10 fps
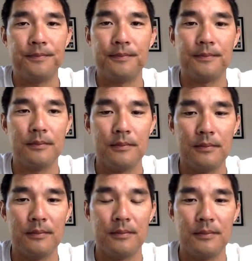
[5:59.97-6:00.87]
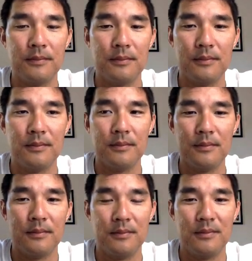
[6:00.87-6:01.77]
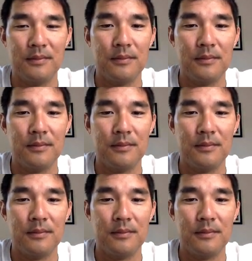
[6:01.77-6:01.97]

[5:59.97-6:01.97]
Nobody speaks.